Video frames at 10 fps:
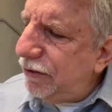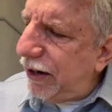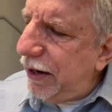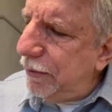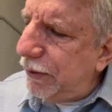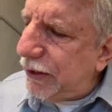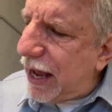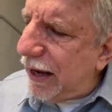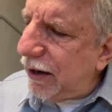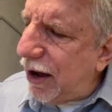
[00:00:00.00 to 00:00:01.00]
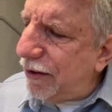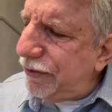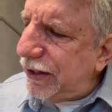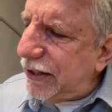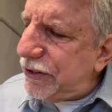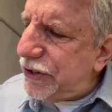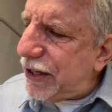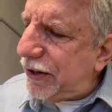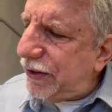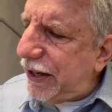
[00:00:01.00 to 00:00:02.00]
for he will not often
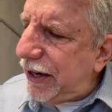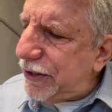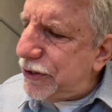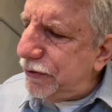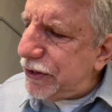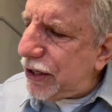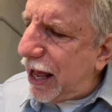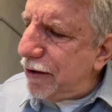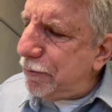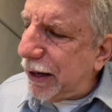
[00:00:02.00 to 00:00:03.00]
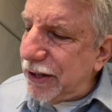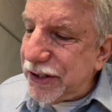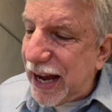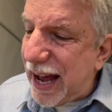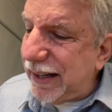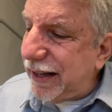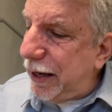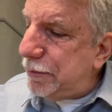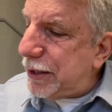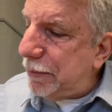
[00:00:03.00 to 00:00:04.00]
consider the years of his life because God
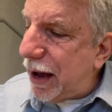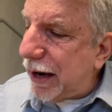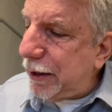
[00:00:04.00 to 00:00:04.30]
keeps him